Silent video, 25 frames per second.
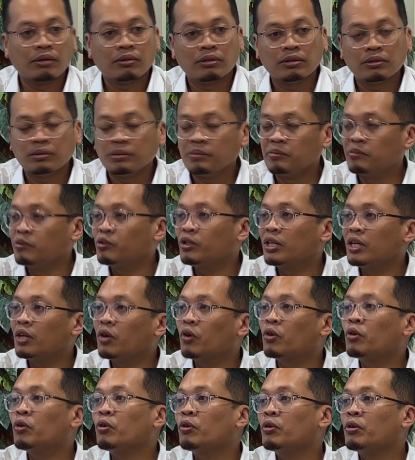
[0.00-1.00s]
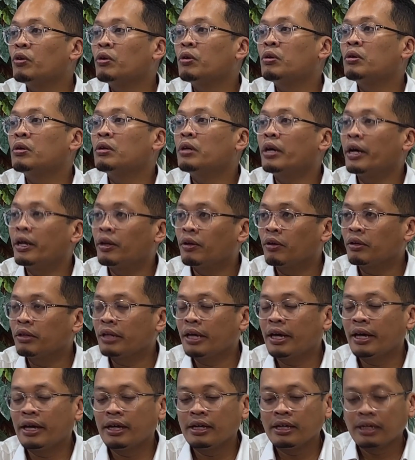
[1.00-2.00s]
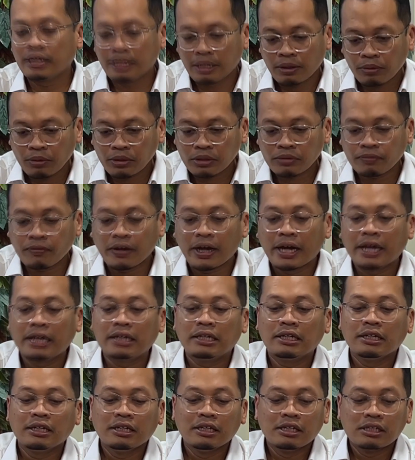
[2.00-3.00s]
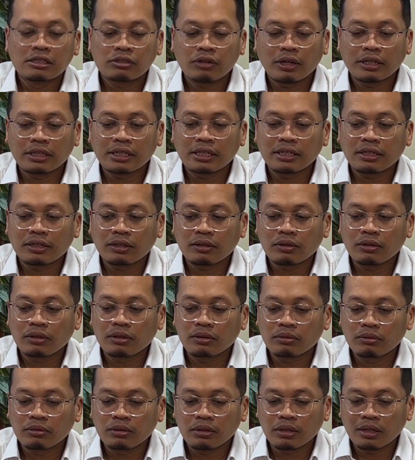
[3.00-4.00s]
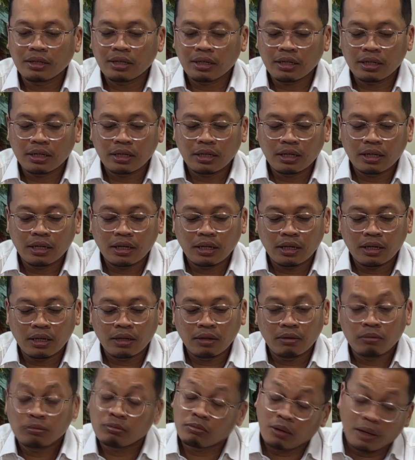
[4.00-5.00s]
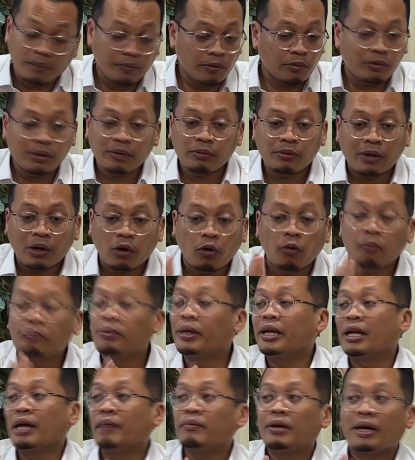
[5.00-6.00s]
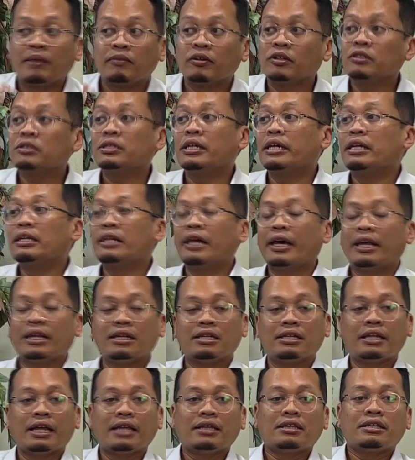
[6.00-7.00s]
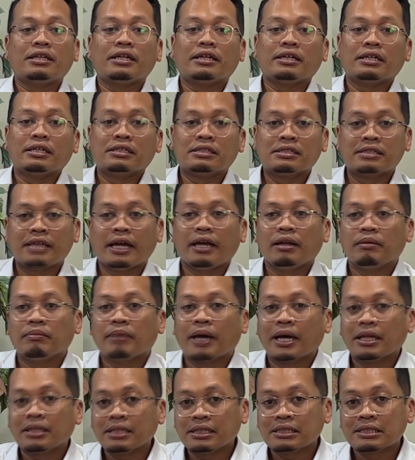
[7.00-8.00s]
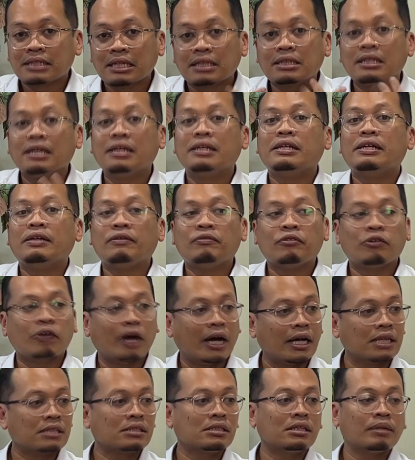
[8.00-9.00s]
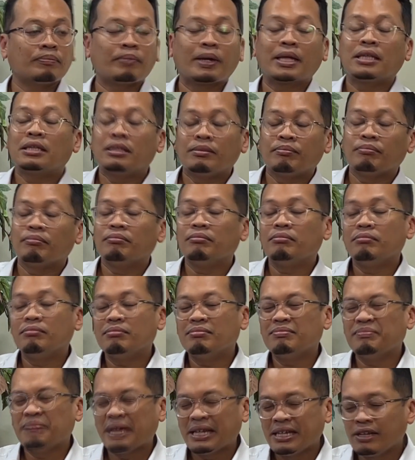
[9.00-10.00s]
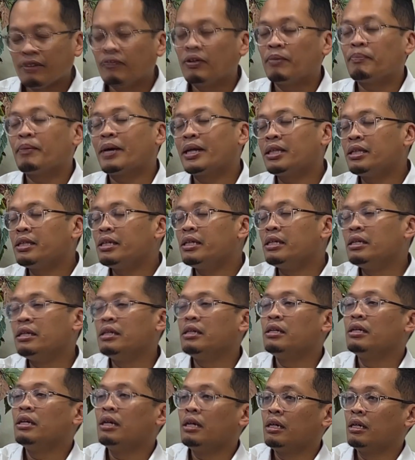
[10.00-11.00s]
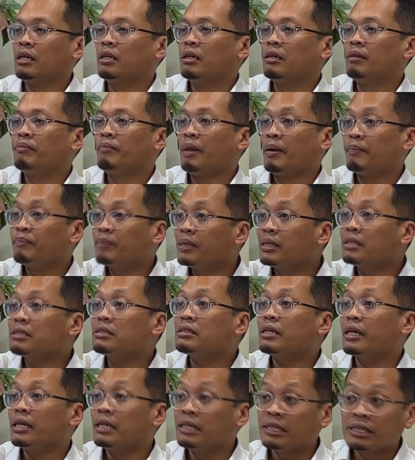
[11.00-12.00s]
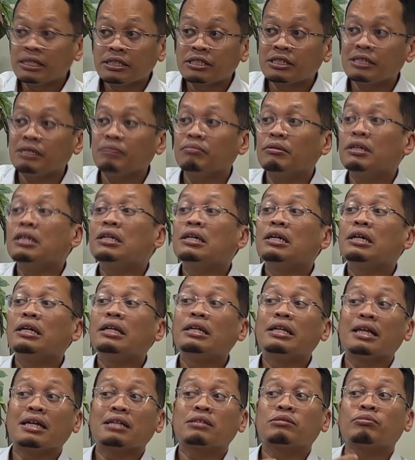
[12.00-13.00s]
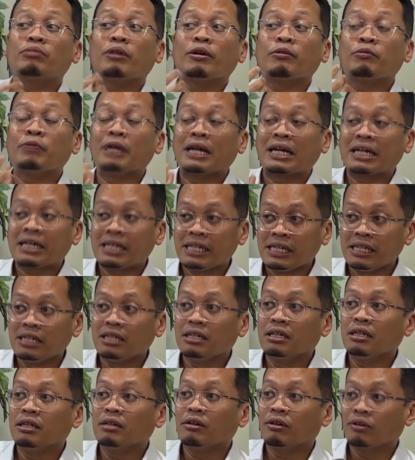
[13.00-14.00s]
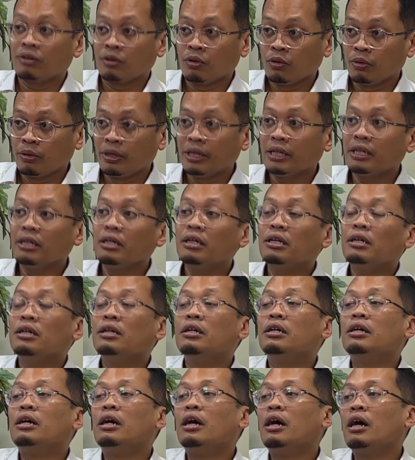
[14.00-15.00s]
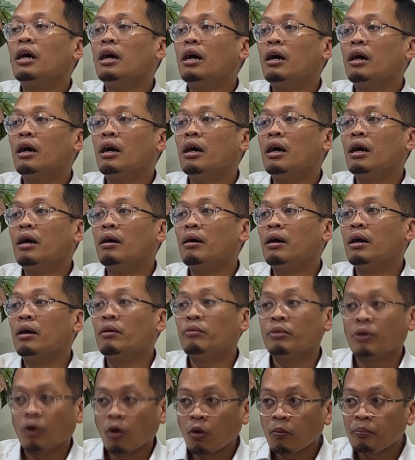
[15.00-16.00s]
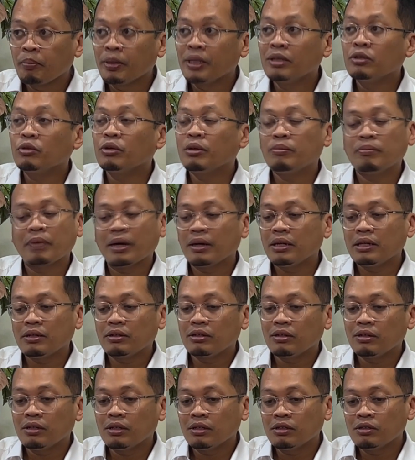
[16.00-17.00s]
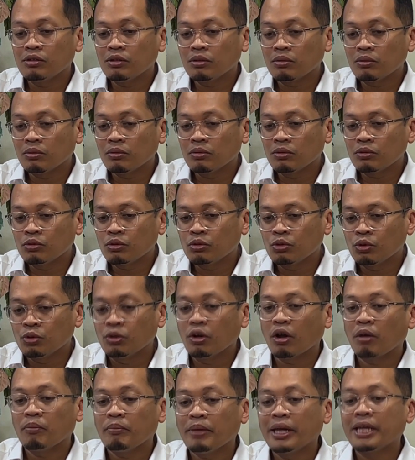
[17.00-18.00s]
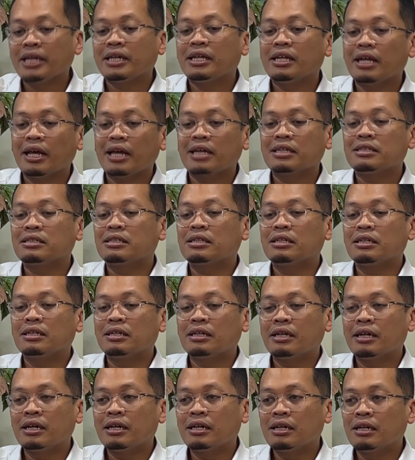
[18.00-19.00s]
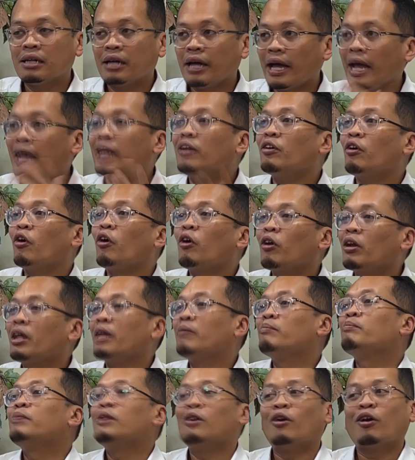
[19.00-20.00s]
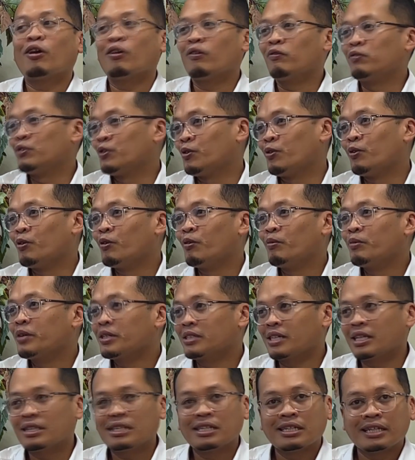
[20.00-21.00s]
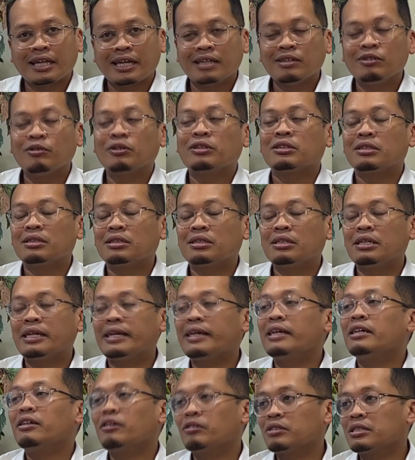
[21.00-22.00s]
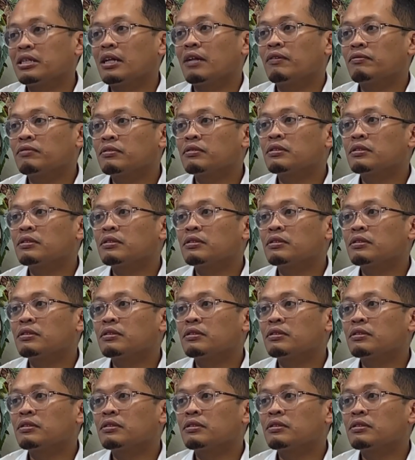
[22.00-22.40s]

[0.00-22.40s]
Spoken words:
on the Muda logo and all that, and that was fine. So I think, we are open. I mean, I'm not saying that thing is set, but I think certainly if you ask the party, many of the party members and leadership, that's where we are keen on going. We are open to it, but do not make it as the end all and be all of Johor, because I think then you're tricking yourself.